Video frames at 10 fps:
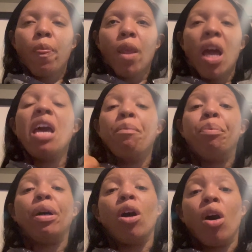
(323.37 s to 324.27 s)

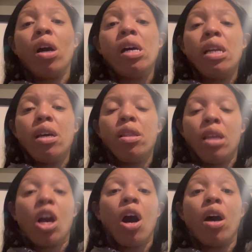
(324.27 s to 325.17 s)
input on
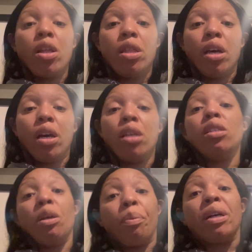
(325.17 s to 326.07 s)

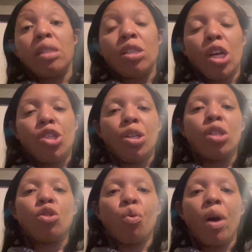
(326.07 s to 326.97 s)
the presentation
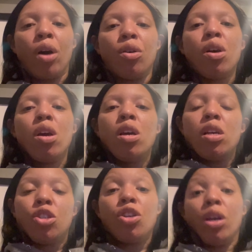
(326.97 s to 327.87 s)
as well.
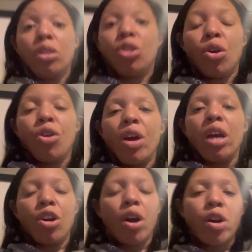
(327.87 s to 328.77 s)
Just so you're
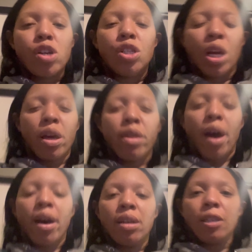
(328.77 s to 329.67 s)
encouraging
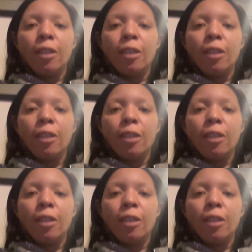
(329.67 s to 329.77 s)
that